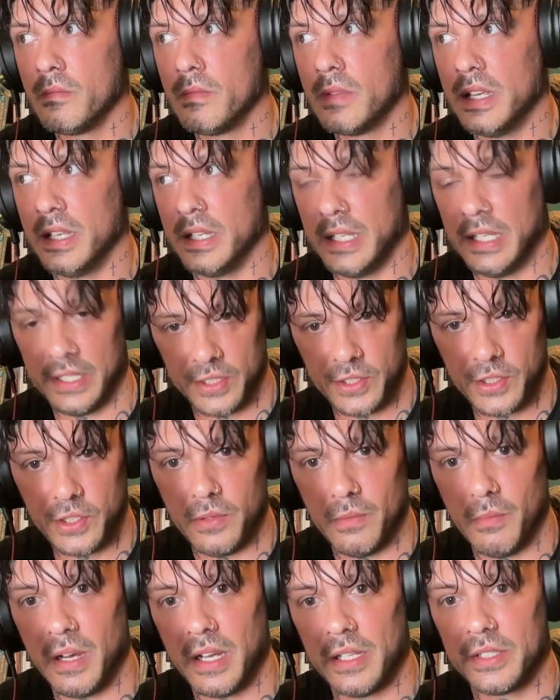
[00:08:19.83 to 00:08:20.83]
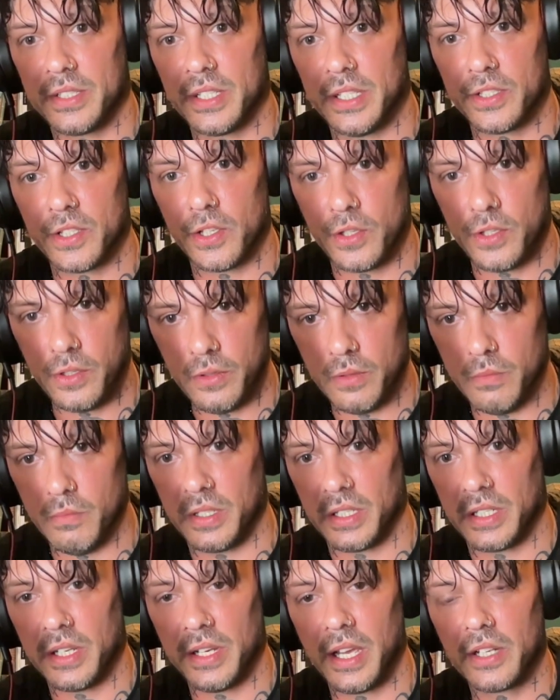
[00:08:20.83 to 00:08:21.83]
it's humanity. It's a
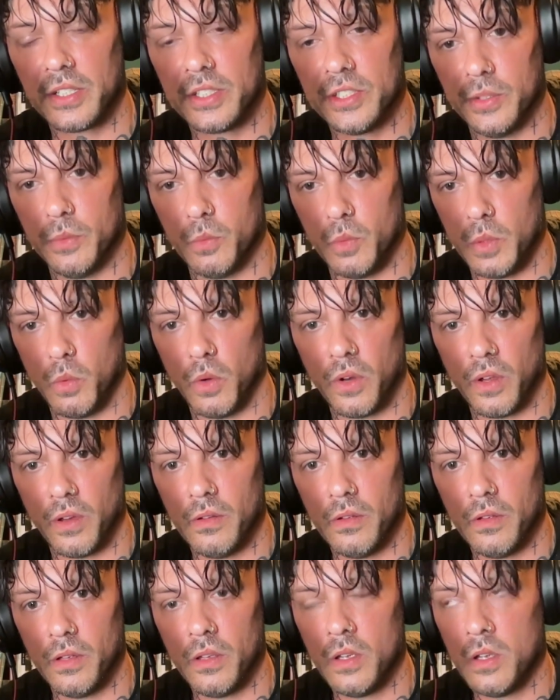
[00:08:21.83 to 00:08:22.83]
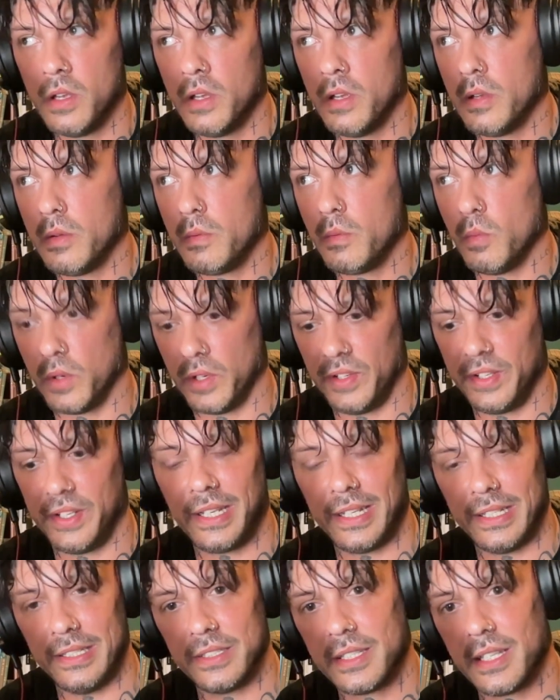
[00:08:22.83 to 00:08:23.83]
human connection. We want to
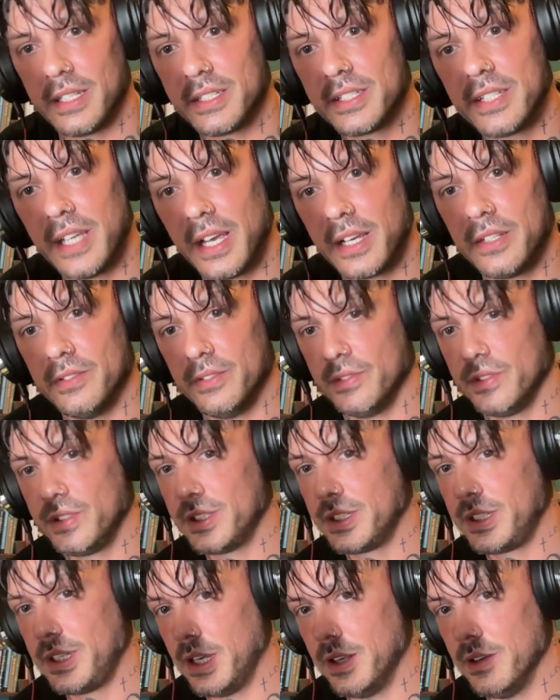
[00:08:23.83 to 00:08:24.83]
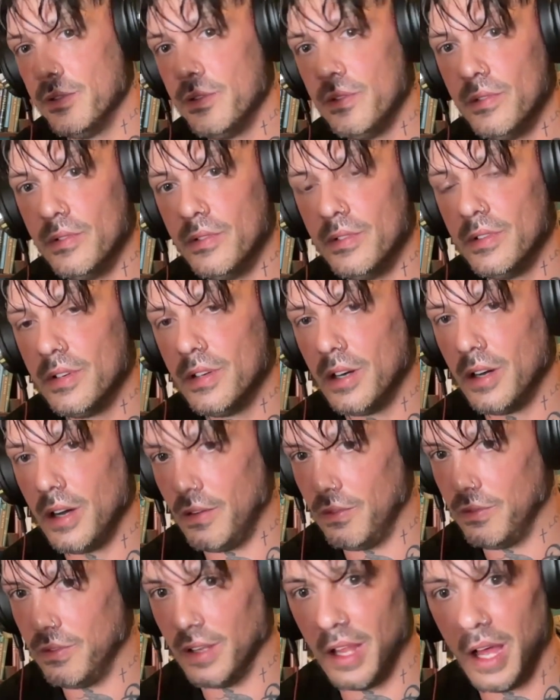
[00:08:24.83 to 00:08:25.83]
dig into that second skin
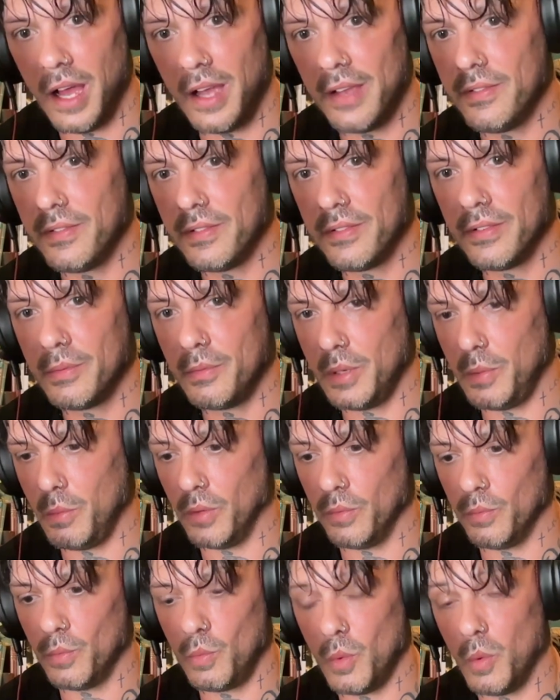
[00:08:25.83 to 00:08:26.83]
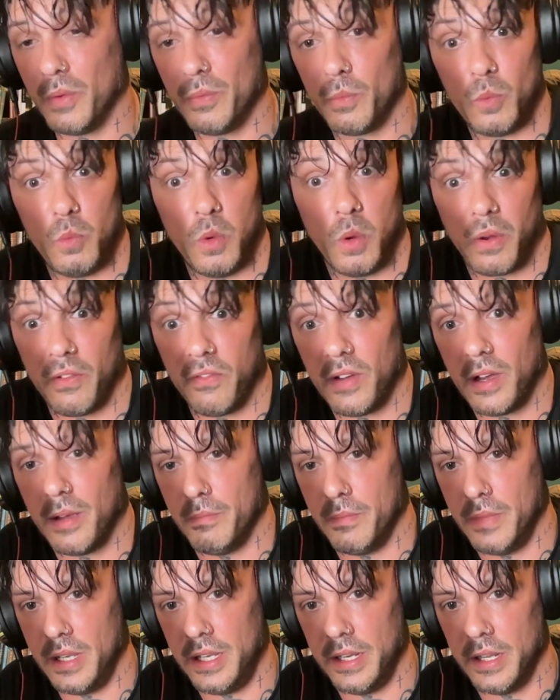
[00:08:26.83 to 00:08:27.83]
of life. We want to
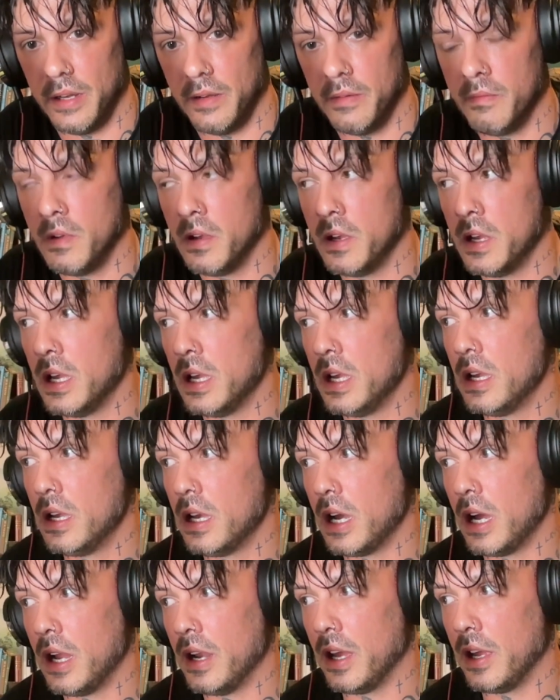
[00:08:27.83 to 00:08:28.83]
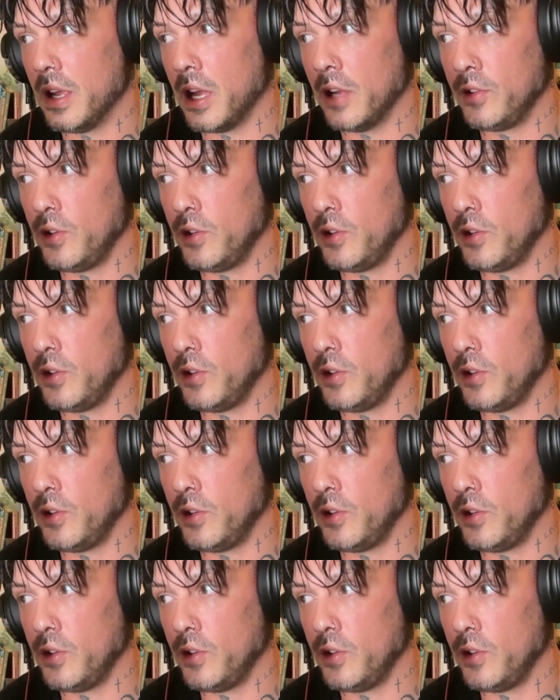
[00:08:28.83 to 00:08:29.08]
find meaning, and I